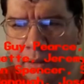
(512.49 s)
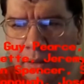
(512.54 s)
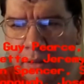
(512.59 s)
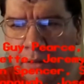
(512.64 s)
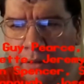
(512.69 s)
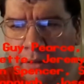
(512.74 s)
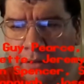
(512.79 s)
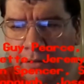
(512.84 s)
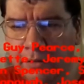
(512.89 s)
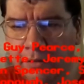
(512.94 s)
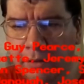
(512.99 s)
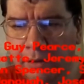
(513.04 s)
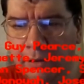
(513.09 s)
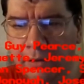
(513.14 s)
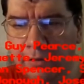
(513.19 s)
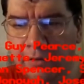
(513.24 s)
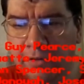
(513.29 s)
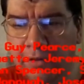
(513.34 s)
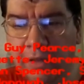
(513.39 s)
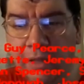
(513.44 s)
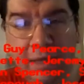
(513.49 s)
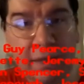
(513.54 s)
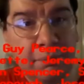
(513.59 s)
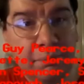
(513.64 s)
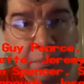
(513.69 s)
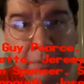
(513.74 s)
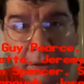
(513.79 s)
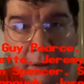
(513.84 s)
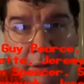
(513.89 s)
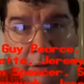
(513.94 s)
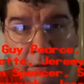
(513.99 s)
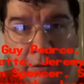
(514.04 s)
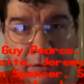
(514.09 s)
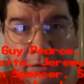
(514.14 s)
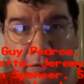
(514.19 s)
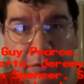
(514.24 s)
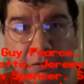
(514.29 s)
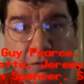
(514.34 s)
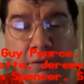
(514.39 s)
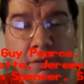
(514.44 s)
It stars Guy
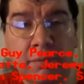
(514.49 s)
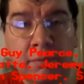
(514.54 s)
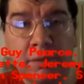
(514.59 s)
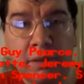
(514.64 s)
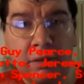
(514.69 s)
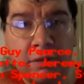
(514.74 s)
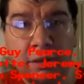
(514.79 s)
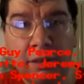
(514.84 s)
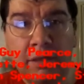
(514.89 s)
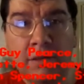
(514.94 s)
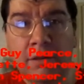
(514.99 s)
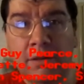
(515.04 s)
Pearce from L.A.